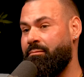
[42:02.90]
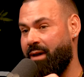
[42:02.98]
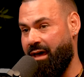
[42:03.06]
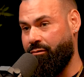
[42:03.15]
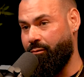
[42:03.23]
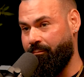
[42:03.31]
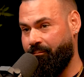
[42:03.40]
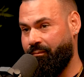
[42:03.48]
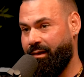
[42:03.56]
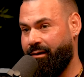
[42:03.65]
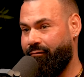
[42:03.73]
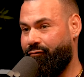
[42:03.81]
the bathroom.
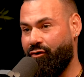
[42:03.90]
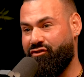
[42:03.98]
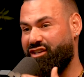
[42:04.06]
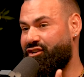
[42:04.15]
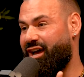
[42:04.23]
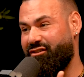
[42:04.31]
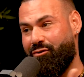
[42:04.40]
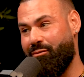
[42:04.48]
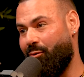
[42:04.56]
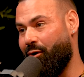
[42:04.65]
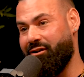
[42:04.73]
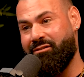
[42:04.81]
First thing you got to do in the
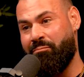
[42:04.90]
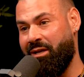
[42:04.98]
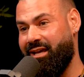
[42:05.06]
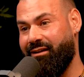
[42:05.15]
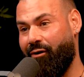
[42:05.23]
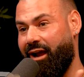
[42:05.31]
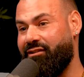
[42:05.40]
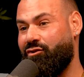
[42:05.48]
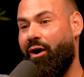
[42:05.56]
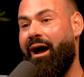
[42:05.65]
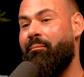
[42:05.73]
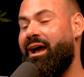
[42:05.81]
morning is pee, right? So
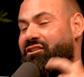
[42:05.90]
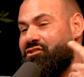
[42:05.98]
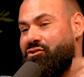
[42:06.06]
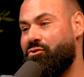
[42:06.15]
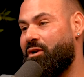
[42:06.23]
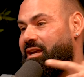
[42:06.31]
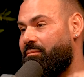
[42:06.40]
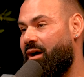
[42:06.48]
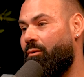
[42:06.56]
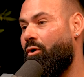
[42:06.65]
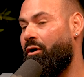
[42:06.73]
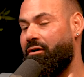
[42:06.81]
I'm actually drinking my
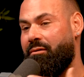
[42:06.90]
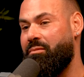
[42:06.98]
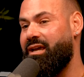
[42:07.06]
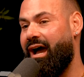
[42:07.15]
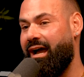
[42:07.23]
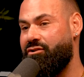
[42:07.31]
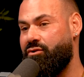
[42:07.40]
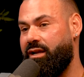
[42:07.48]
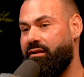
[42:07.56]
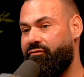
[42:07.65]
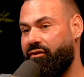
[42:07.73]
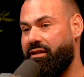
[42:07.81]
water to be
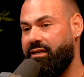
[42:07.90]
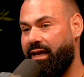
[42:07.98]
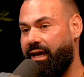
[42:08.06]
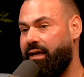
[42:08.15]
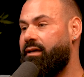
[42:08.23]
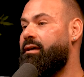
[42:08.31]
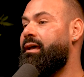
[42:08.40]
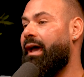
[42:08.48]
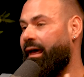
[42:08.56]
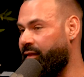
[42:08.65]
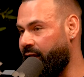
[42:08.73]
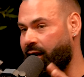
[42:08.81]
hydrated for the day.
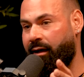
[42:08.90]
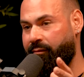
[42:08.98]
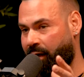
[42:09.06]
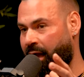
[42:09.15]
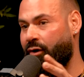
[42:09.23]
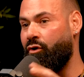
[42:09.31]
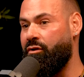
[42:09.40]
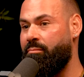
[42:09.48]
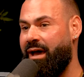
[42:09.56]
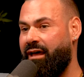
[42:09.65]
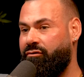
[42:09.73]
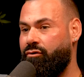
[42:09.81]
And then I go to the
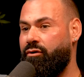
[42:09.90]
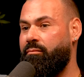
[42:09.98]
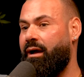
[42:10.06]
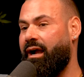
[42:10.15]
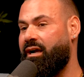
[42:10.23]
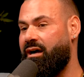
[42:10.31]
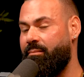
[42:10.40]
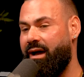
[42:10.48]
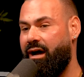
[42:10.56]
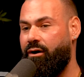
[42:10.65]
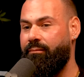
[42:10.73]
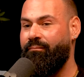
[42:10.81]
bathroom, I come
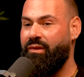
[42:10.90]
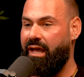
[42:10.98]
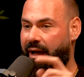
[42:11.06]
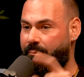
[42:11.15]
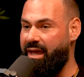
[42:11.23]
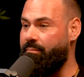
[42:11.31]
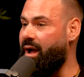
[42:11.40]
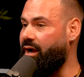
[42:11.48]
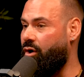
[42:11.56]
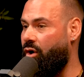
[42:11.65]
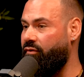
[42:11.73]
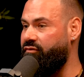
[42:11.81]
out, I make my
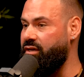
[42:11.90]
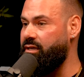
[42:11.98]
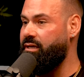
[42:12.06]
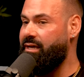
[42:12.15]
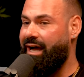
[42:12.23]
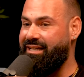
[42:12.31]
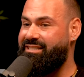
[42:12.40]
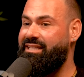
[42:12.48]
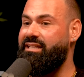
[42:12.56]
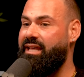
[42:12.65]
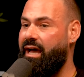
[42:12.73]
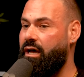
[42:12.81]
coffee, I
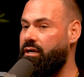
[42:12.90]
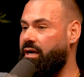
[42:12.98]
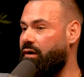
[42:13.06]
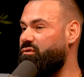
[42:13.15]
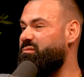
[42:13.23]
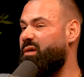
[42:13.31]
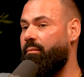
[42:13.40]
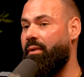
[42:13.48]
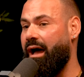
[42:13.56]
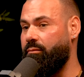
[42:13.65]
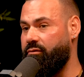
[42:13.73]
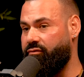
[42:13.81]
sit down, and I read my
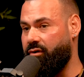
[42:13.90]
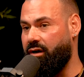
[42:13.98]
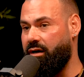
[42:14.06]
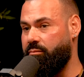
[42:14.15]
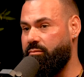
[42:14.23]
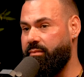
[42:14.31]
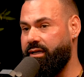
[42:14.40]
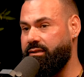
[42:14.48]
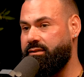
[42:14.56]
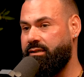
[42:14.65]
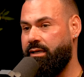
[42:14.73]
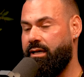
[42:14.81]
Bible for a couple
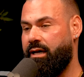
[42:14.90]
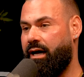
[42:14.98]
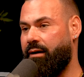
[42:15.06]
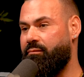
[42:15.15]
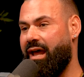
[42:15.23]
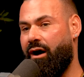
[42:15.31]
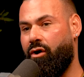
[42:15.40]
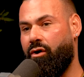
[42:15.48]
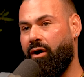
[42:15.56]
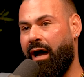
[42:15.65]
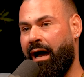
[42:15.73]
minutes. Now,